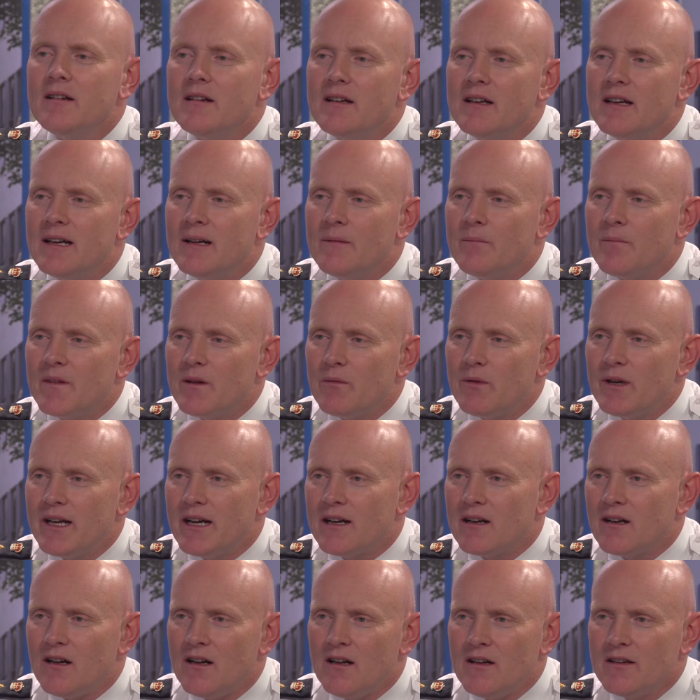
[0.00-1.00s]
And we get
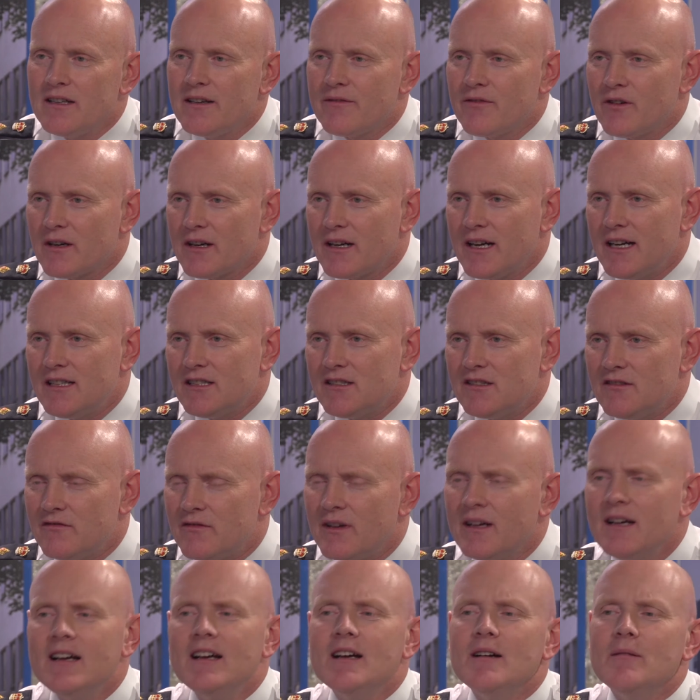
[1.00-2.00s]
all different kinds of
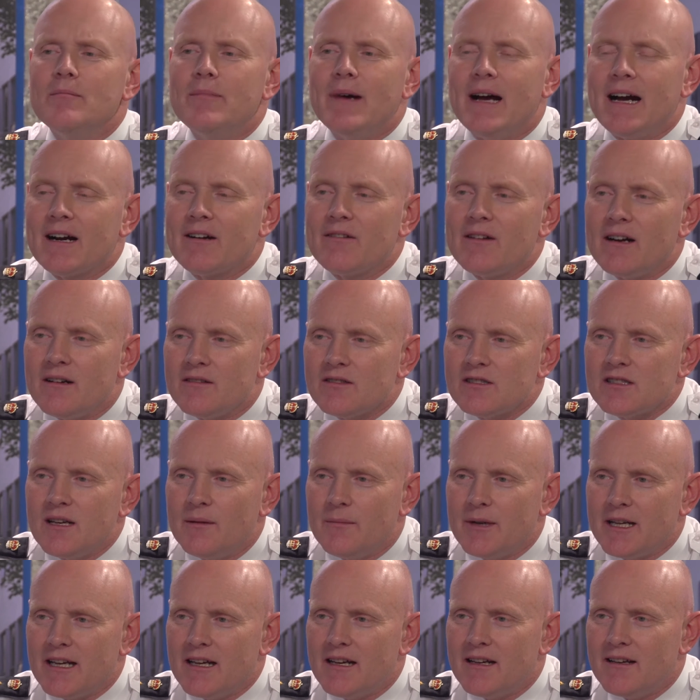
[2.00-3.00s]
backgrounds
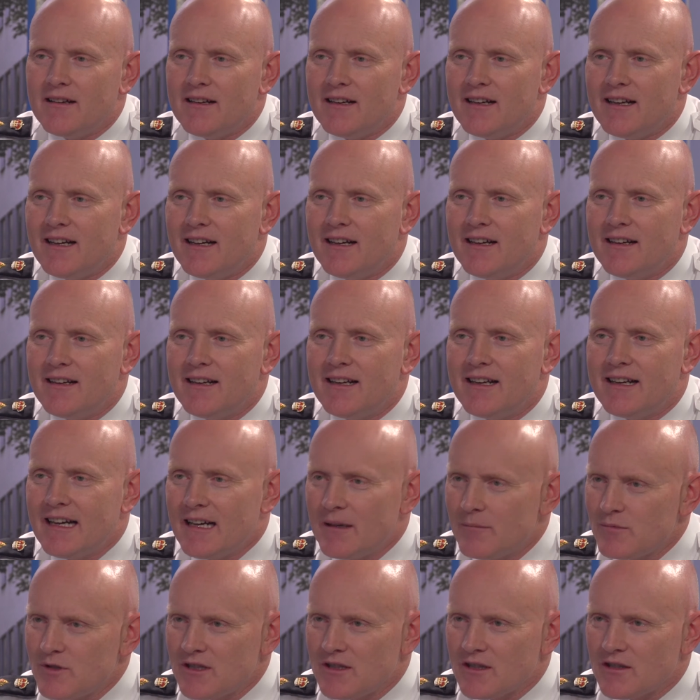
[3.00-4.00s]
coming in, and it
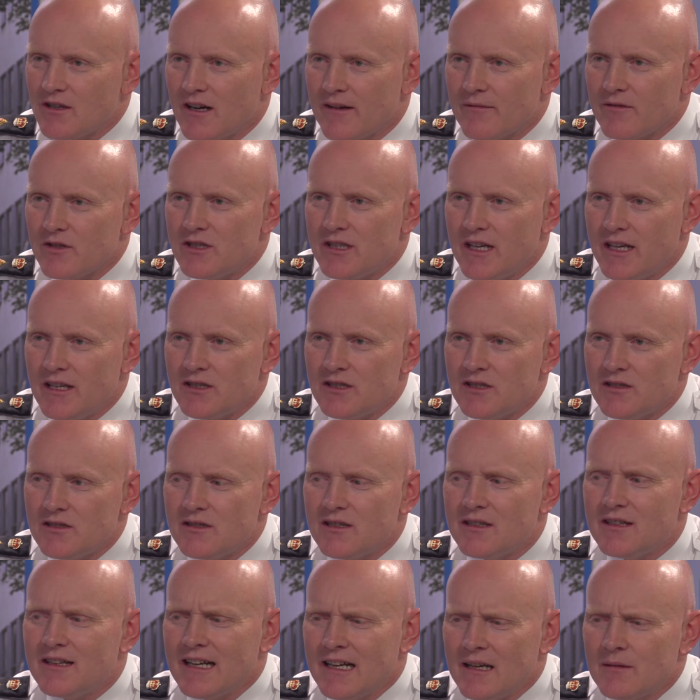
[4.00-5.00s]
helps in the conversations,
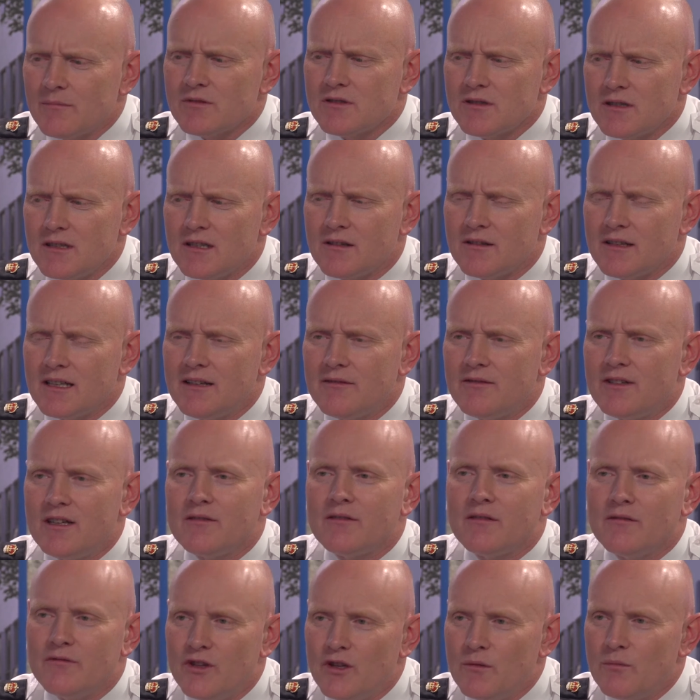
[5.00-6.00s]
and it helps, you know, give
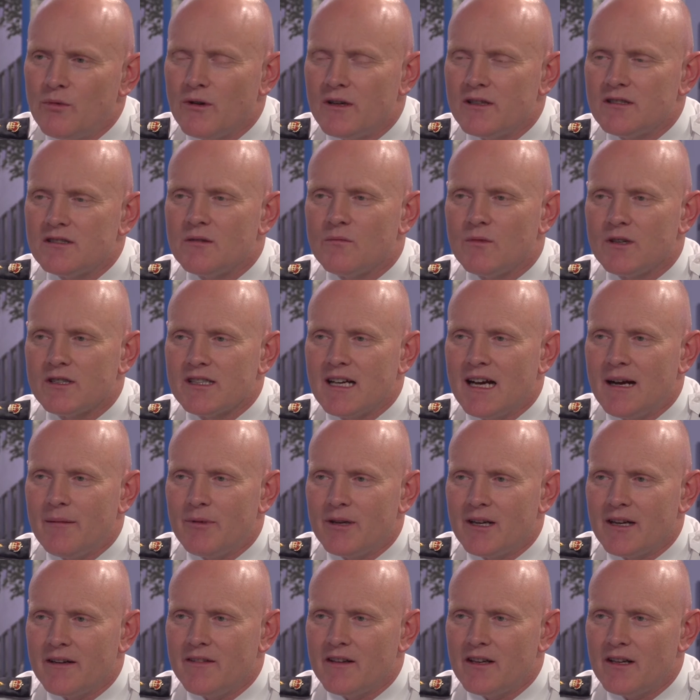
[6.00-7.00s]
different viewpoints on what's
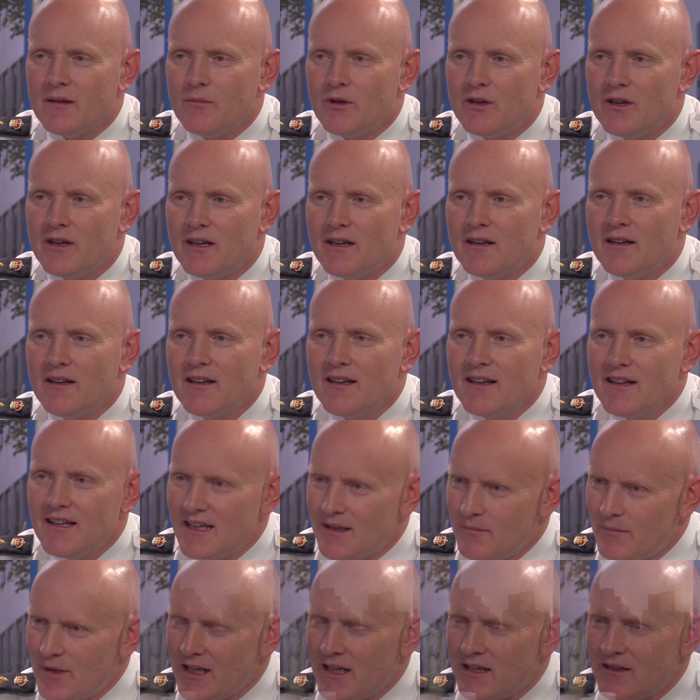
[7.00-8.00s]
happening in the community
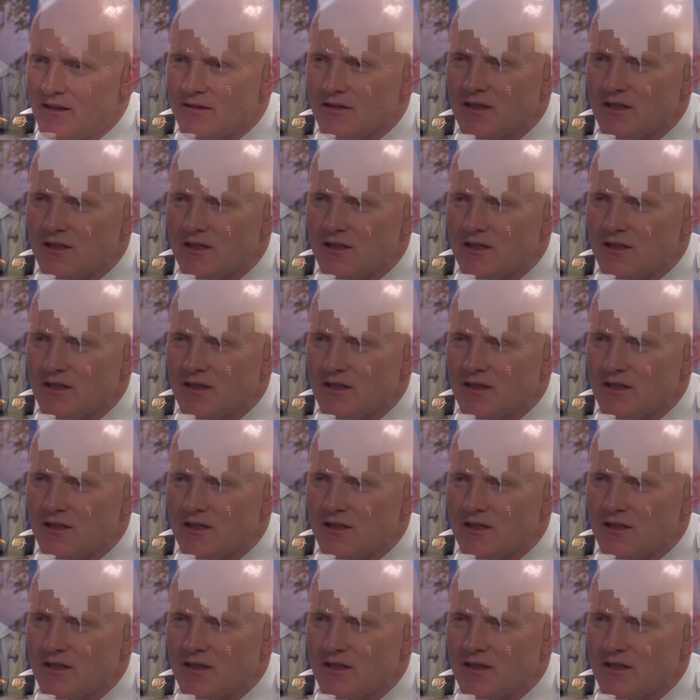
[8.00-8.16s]
and making